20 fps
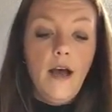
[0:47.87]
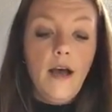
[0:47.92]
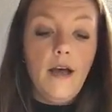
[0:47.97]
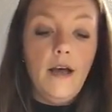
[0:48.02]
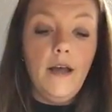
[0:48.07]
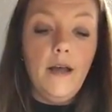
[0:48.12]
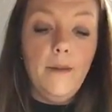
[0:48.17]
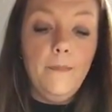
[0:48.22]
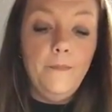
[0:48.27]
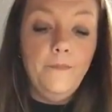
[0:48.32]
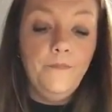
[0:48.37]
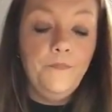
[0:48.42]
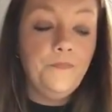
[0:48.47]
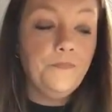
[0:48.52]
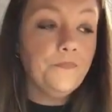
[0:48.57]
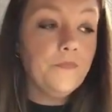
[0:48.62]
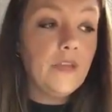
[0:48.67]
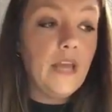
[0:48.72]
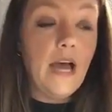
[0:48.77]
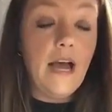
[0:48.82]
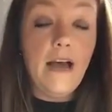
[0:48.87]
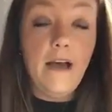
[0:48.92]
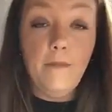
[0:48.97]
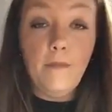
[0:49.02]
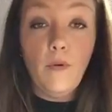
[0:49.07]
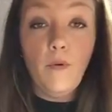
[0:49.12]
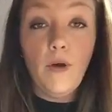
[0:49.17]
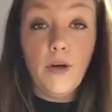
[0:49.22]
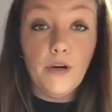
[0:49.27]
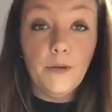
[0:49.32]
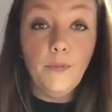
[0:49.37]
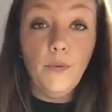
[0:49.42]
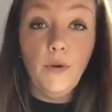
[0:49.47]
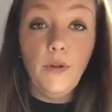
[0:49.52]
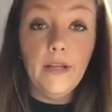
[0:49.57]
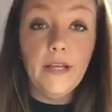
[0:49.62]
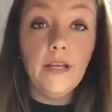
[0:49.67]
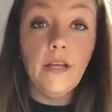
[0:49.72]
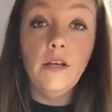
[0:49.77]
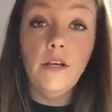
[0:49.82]
I have my water
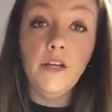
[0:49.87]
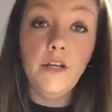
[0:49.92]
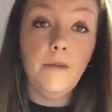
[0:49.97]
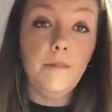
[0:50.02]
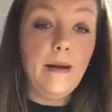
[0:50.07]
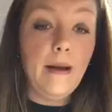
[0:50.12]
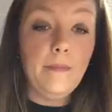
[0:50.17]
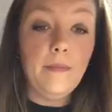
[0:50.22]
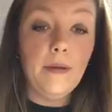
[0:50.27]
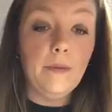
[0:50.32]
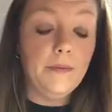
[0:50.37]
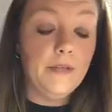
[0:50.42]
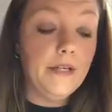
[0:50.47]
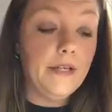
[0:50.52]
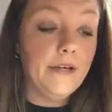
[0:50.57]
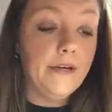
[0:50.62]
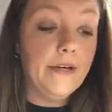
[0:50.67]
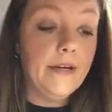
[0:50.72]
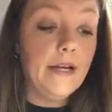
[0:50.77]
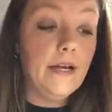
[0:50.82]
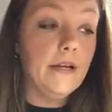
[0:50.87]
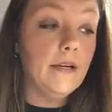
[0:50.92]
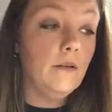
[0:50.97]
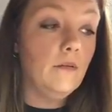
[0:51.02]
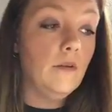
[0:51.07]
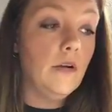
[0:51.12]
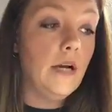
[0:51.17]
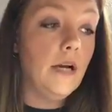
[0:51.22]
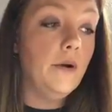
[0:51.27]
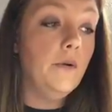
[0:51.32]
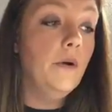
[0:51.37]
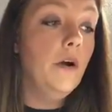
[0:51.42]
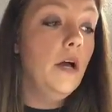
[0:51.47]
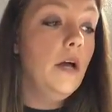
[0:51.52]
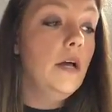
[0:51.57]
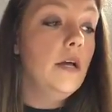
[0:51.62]
boiling. You might be able to hear it, I don't know.